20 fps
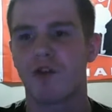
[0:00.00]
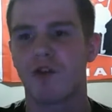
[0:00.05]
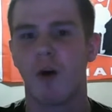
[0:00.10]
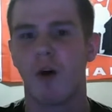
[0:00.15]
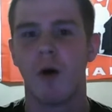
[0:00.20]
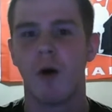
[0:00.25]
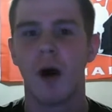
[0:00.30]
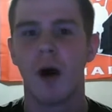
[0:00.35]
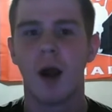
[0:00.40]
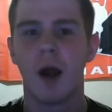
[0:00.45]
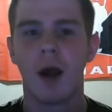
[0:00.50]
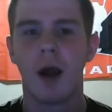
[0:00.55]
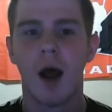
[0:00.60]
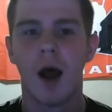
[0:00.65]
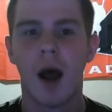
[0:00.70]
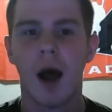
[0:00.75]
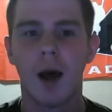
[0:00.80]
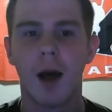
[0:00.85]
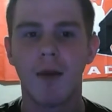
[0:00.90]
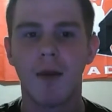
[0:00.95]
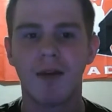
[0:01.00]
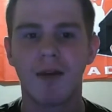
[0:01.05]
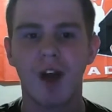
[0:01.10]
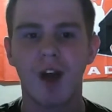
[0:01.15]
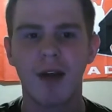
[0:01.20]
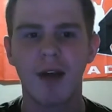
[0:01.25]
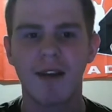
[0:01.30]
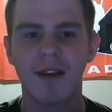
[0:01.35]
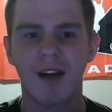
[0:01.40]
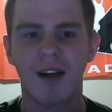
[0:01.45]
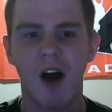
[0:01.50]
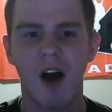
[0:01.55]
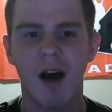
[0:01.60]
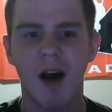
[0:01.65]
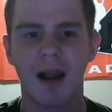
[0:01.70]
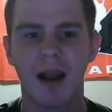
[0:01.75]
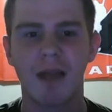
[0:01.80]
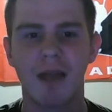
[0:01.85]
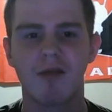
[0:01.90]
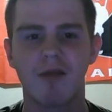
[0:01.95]
So we have Godzilla
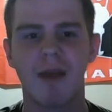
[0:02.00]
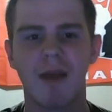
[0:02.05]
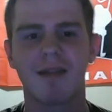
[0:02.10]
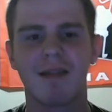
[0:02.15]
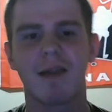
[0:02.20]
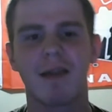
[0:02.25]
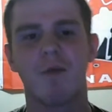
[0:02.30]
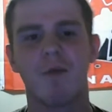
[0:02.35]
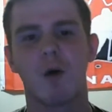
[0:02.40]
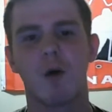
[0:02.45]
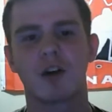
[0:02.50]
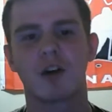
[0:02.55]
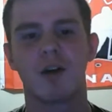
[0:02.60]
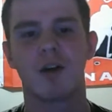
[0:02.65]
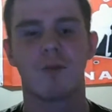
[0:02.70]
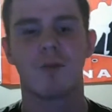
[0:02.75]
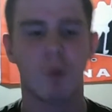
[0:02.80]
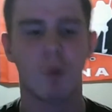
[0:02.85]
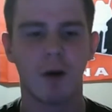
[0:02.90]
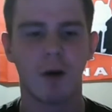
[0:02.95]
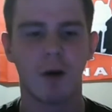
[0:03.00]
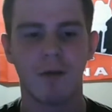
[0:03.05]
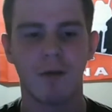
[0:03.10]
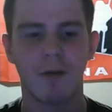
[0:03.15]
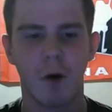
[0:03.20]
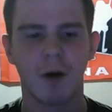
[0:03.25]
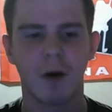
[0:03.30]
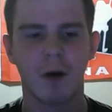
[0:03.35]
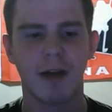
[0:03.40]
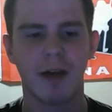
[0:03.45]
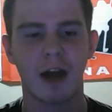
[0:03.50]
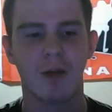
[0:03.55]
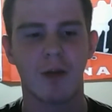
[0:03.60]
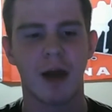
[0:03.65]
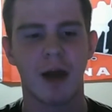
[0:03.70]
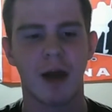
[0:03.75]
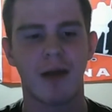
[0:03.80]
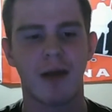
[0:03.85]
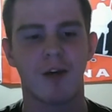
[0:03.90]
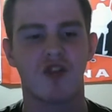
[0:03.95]
Hawk against Wrestling Fortune 44, Daniel
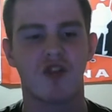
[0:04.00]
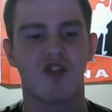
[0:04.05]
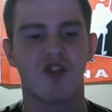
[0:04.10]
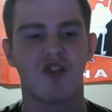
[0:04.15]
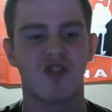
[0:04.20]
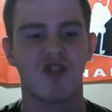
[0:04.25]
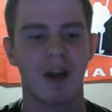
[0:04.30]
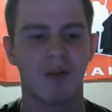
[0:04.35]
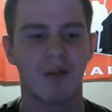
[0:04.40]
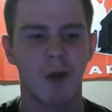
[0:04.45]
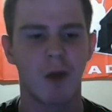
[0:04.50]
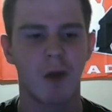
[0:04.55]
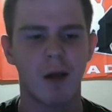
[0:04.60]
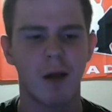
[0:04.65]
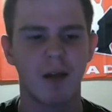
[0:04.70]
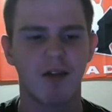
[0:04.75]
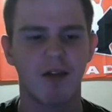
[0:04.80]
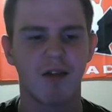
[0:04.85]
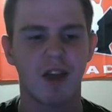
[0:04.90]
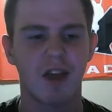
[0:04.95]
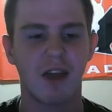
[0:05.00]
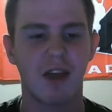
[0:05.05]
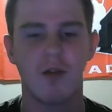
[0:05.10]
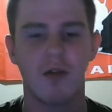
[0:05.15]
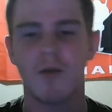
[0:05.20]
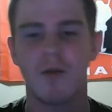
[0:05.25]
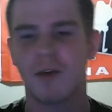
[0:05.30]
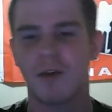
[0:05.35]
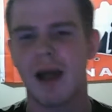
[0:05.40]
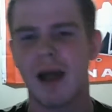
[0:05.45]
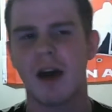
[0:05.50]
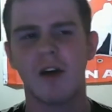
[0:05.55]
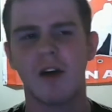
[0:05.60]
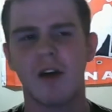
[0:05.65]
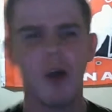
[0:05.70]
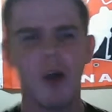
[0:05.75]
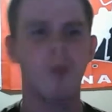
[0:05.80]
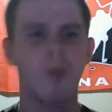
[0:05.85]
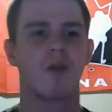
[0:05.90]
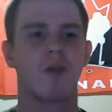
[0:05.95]
Bryan versus Seth Rollins. Stay tuned for that on
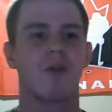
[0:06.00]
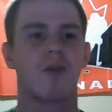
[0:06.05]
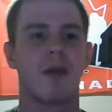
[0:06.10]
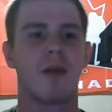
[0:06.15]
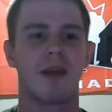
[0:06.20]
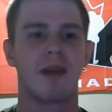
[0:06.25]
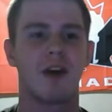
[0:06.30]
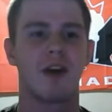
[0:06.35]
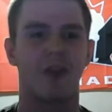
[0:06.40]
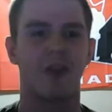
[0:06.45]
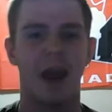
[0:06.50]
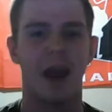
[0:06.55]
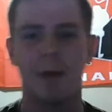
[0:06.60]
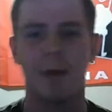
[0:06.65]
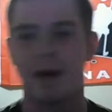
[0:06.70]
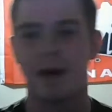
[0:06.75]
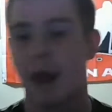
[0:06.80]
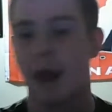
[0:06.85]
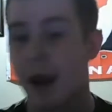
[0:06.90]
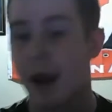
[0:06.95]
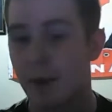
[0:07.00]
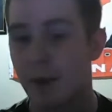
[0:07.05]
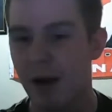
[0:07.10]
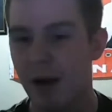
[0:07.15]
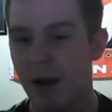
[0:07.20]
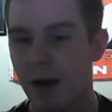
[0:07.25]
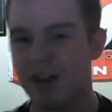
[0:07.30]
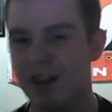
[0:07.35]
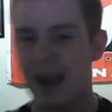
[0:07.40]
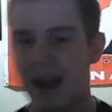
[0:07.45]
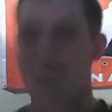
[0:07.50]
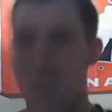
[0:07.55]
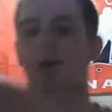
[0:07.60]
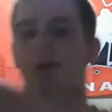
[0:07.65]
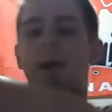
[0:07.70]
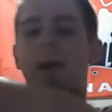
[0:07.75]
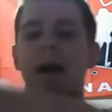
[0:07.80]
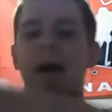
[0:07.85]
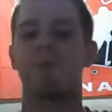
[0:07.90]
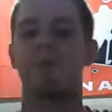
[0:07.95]
Global Smith Entertainment. Preston, take it away,
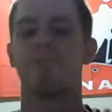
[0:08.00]
man.